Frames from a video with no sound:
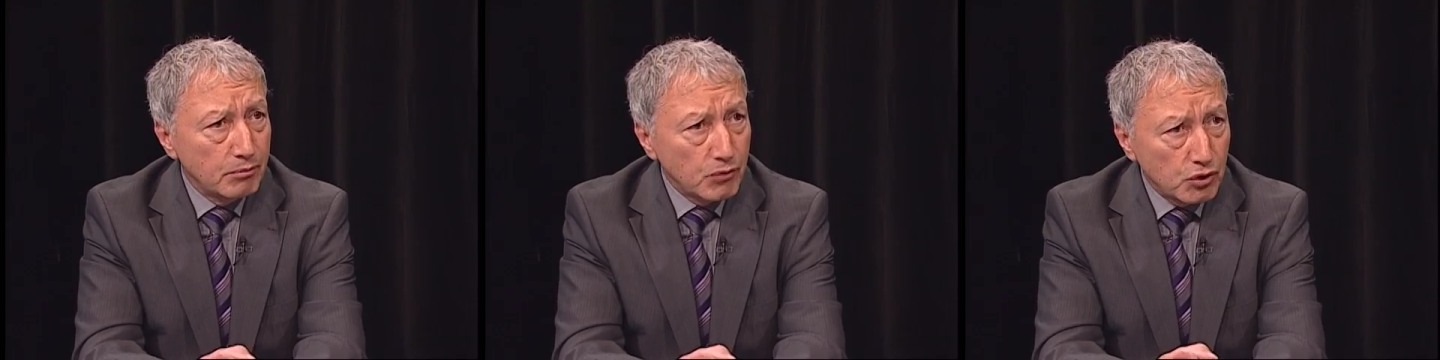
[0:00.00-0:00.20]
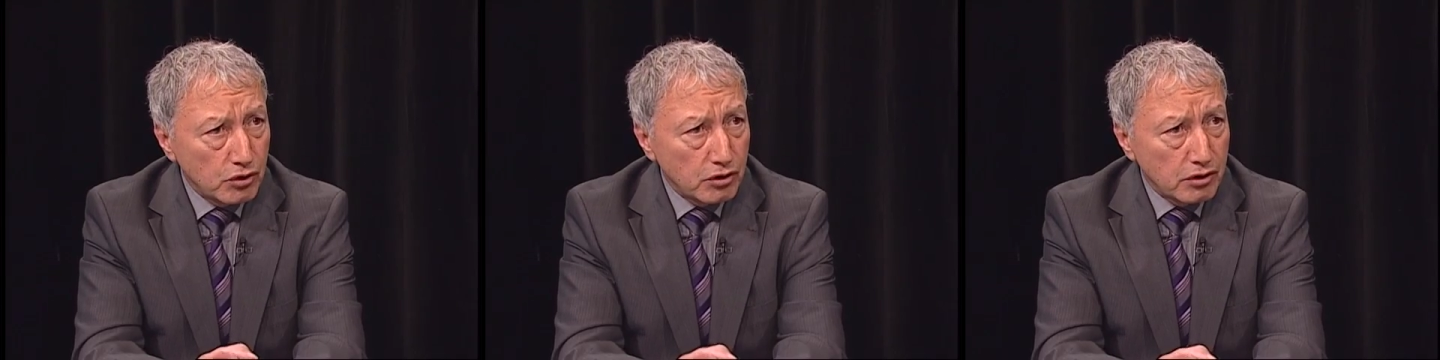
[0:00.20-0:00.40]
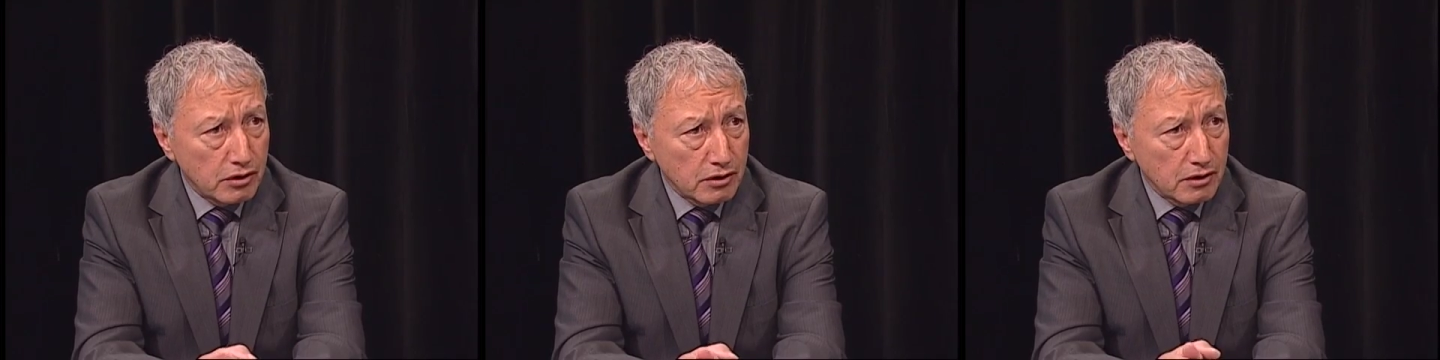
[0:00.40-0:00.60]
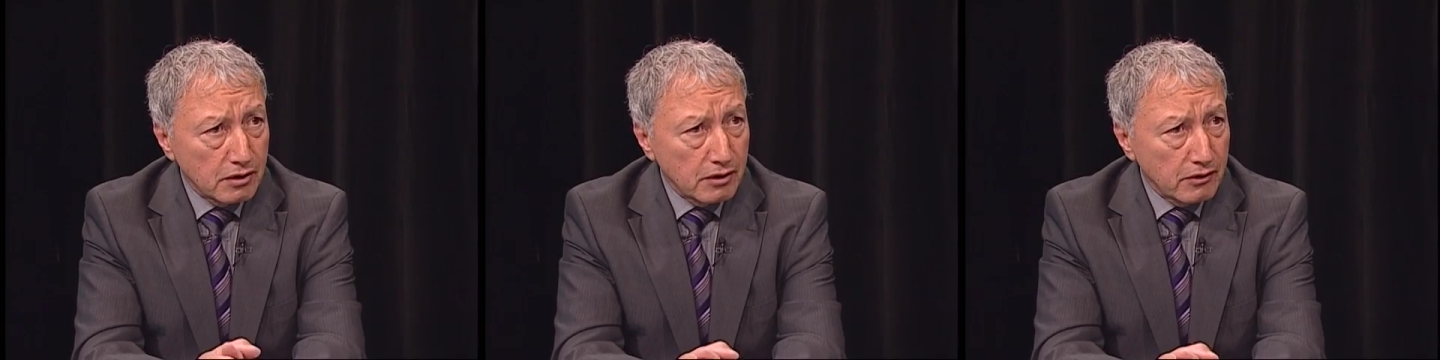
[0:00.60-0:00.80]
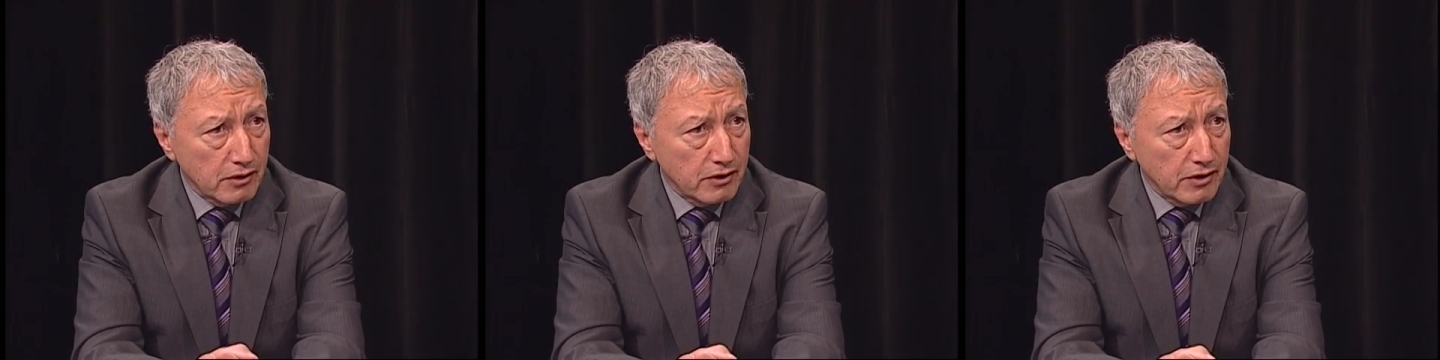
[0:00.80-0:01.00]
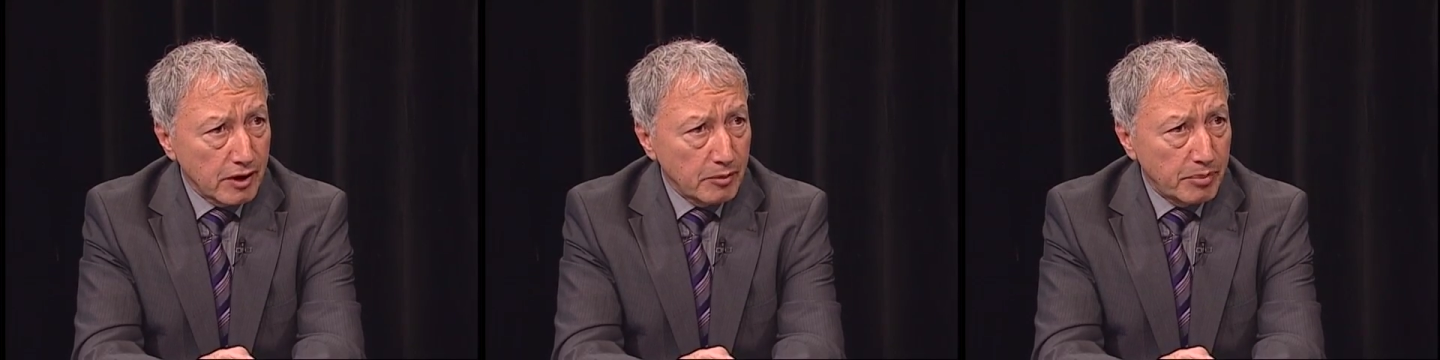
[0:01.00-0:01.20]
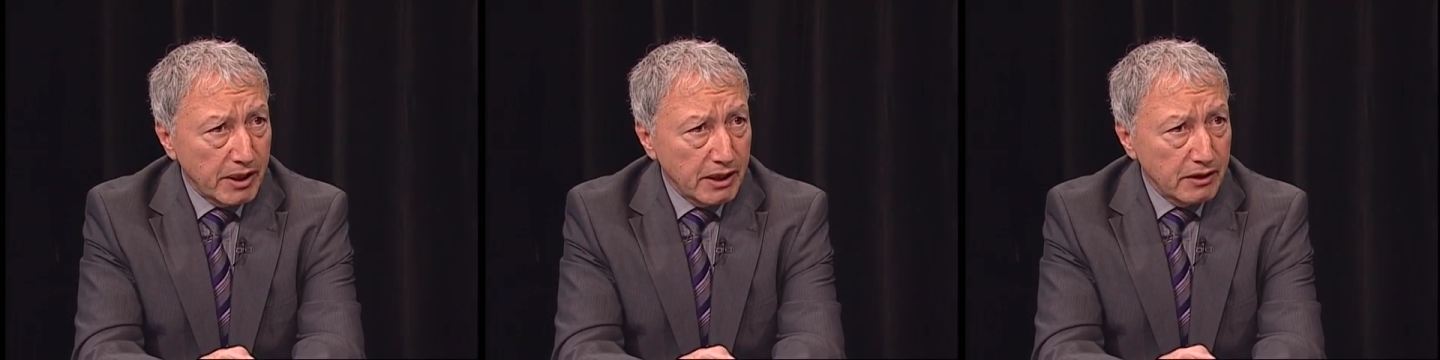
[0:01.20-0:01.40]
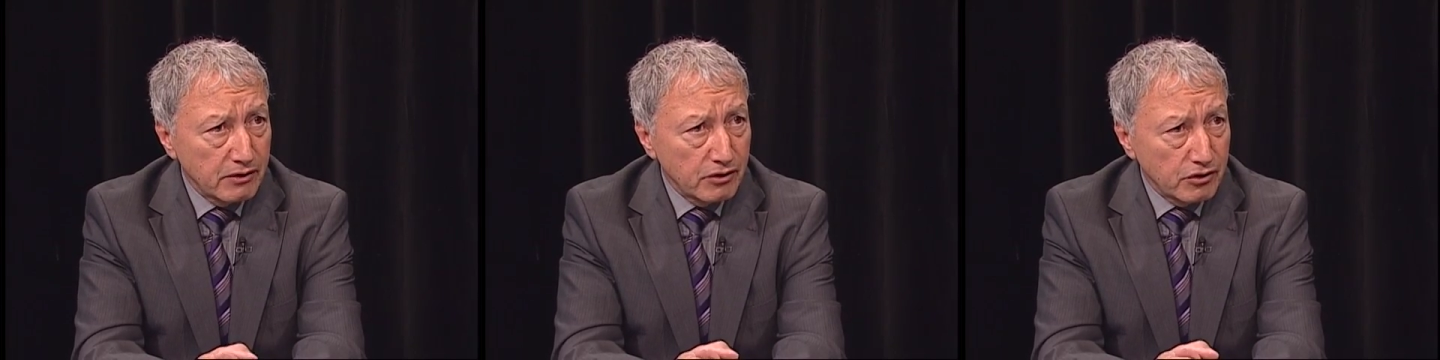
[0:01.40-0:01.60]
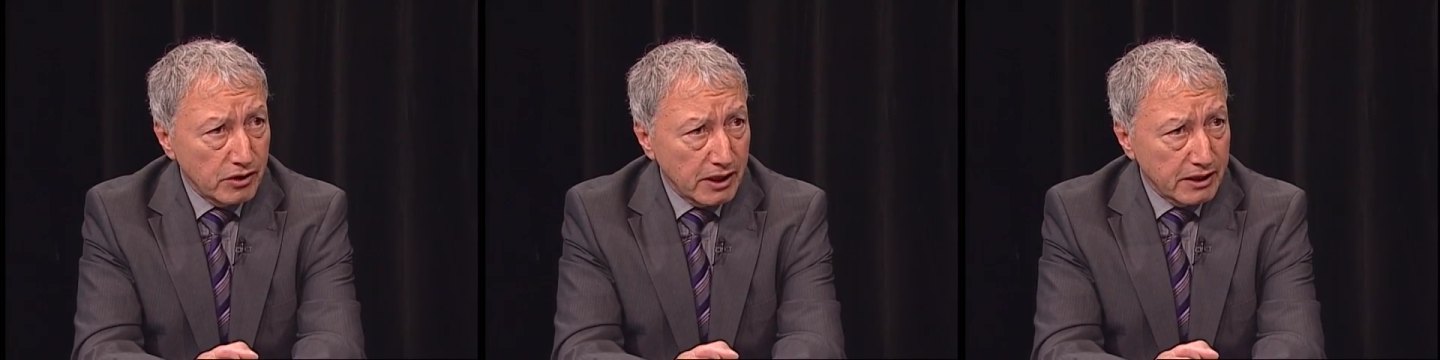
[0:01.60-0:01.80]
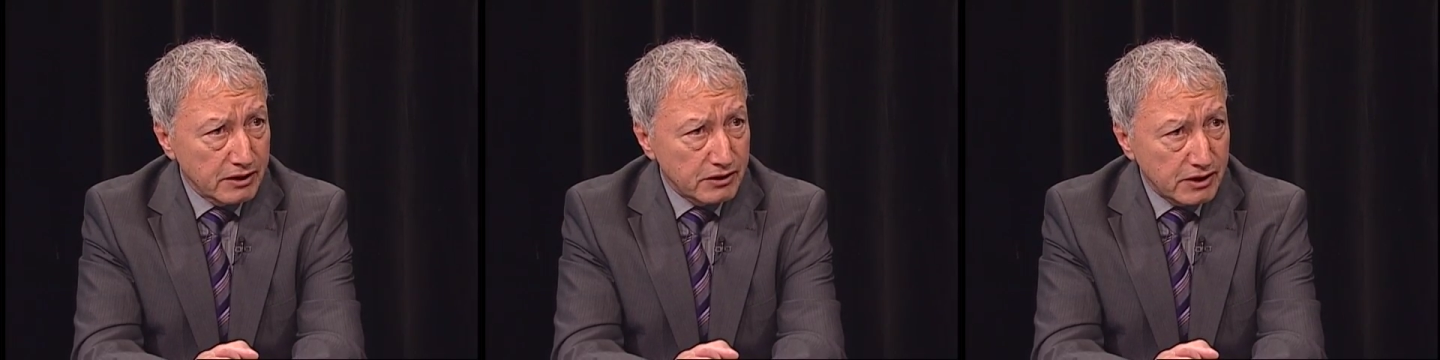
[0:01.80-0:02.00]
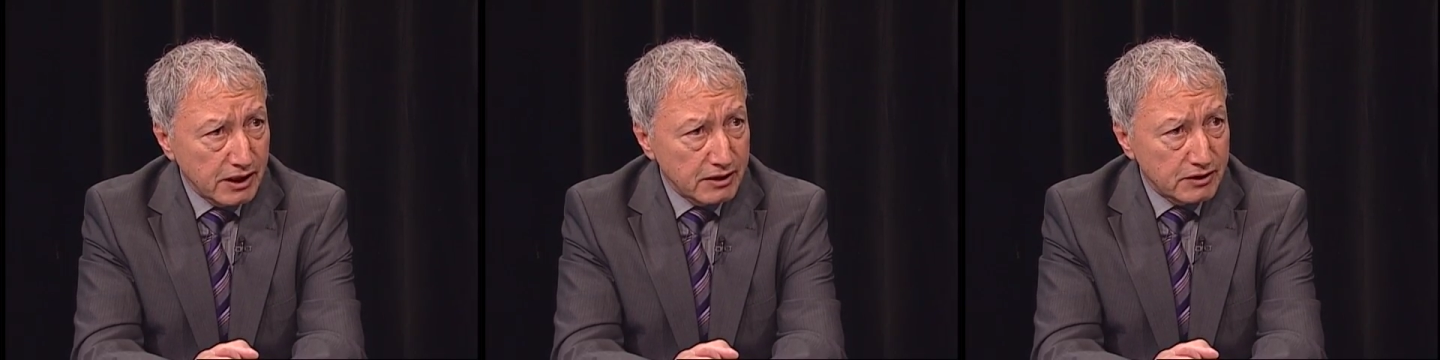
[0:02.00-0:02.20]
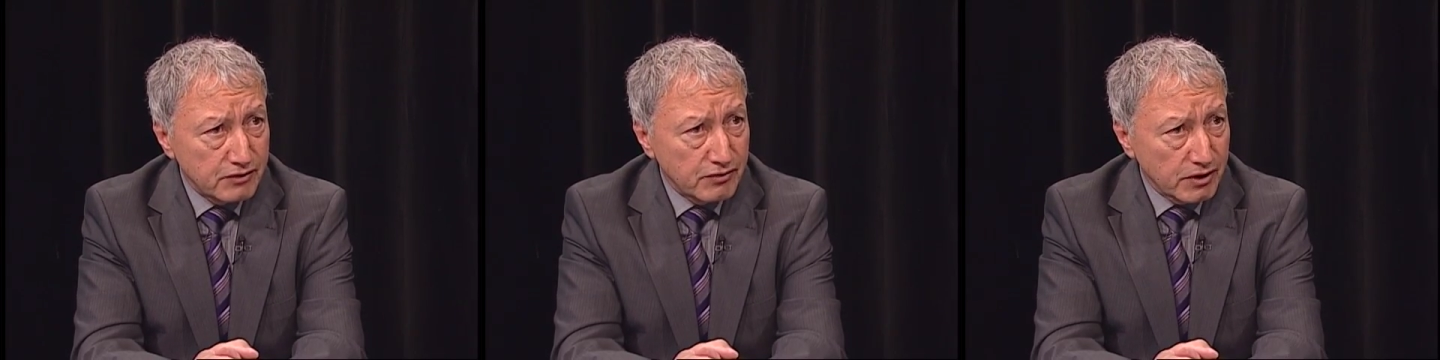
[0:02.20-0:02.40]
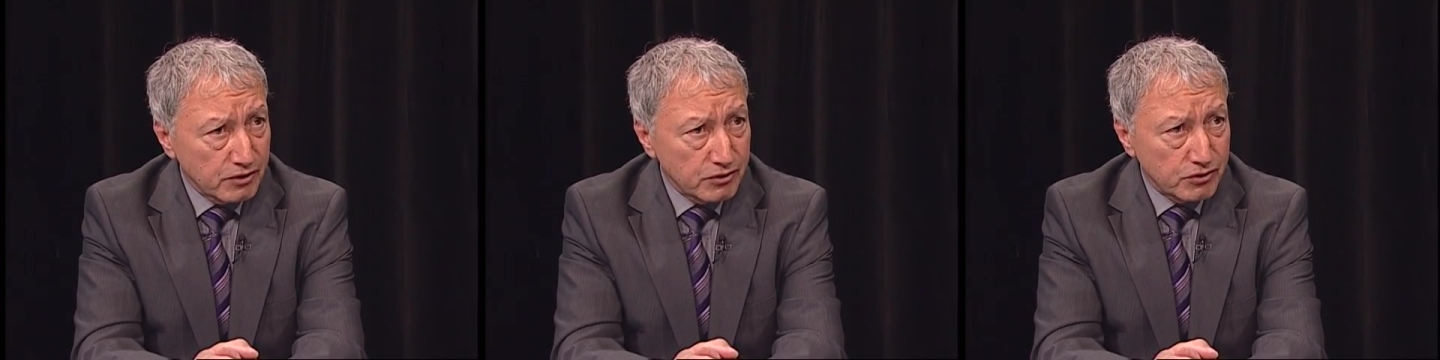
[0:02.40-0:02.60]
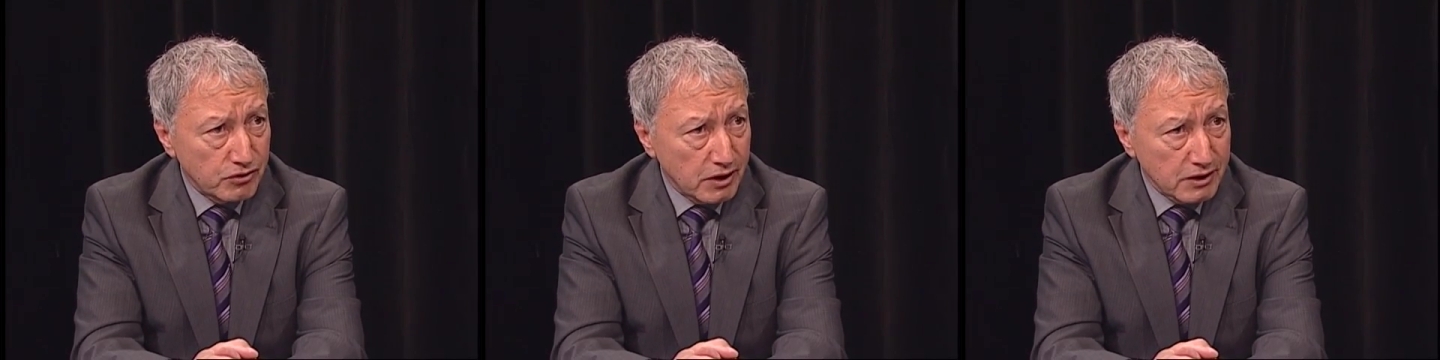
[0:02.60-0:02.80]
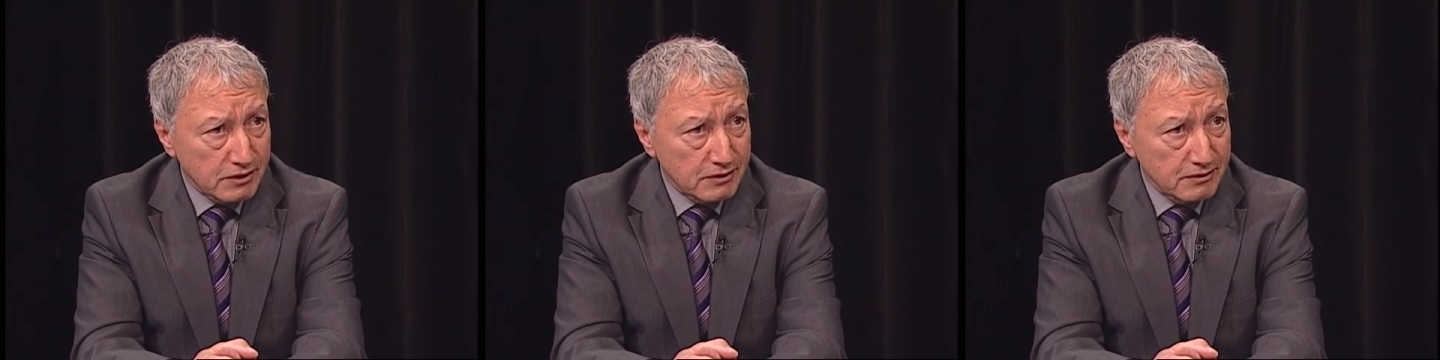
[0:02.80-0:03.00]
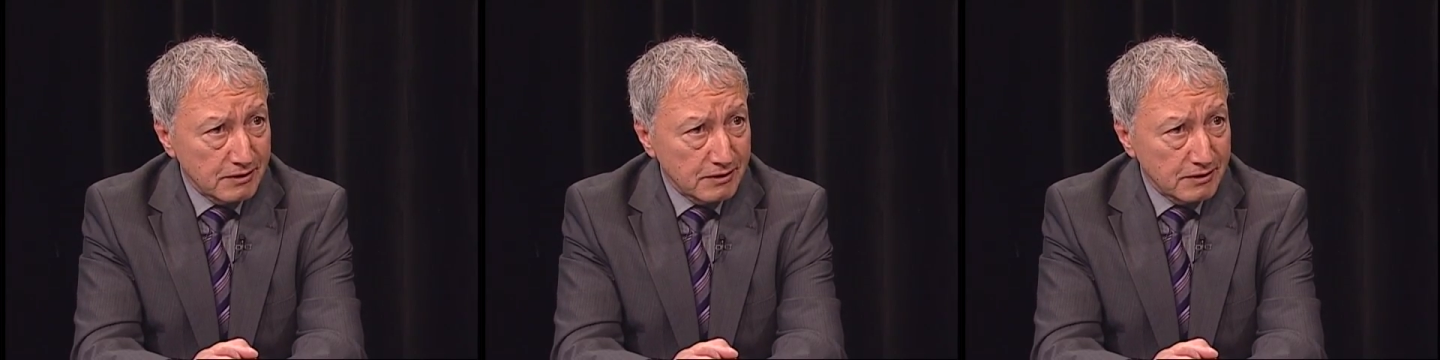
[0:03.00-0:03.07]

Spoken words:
more than they pay in the United States for those drugs.